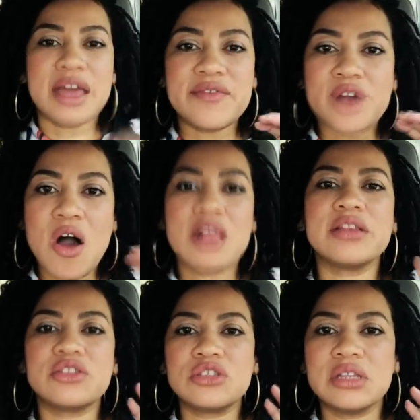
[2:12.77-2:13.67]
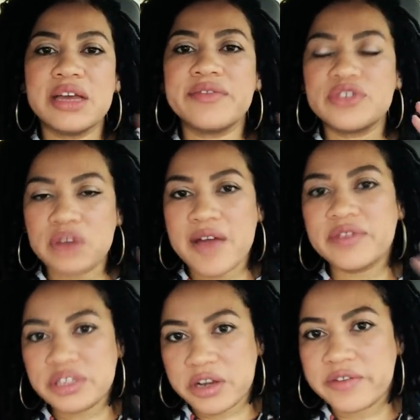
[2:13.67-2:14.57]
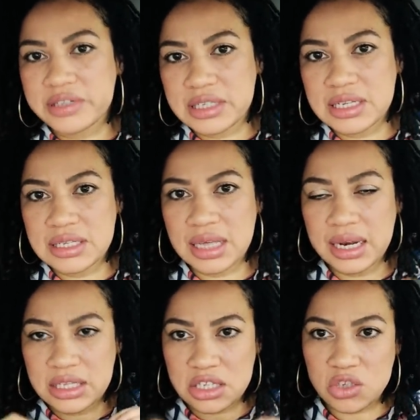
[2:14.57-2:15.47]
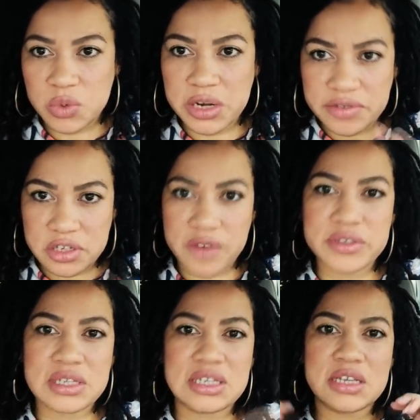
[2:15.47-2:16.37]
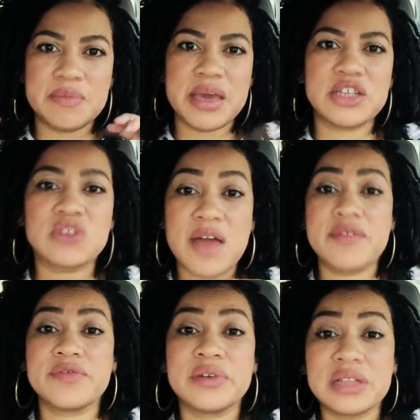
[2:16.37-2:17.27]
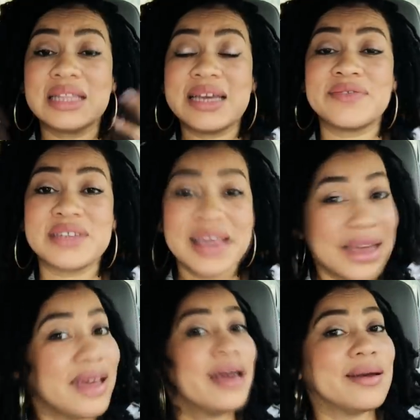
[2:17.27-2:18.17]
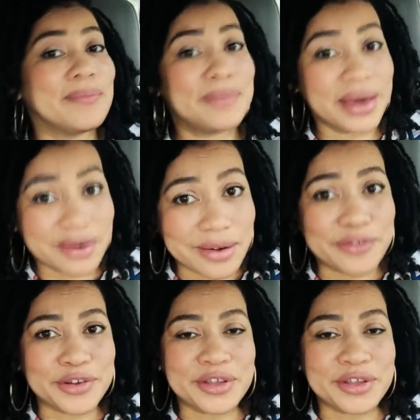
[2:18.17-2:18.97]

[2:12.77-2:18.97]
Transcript: They've called it Lyft Driver Services, and it's a suite of services to make driving for Lyft better for